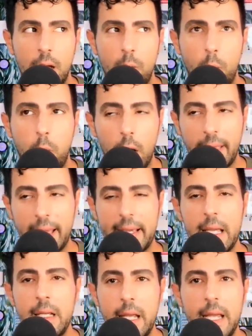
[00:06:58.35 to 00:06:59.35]
where, like,
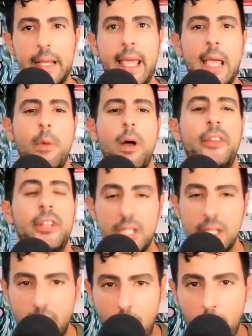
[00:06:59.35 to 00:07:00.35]
it came off like
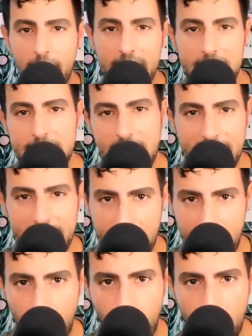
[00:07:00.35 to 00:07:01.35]
she's already
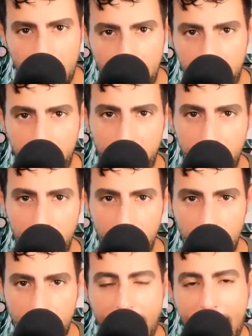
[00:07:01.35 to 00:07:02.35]
siding with
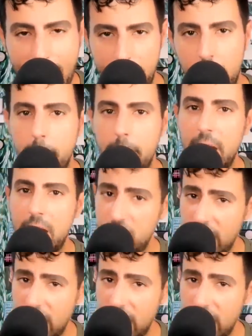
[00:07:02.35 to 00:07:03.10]
Adam and